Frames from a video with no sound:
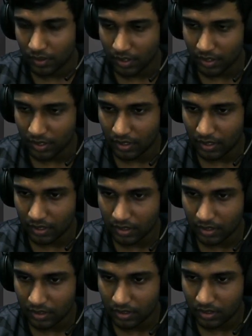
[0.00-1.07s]
and
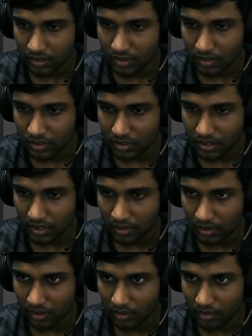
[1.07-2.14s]
change the
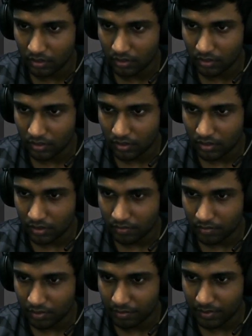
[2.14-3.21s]
color,
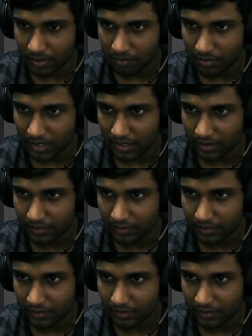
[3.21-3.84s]
maybe make it black.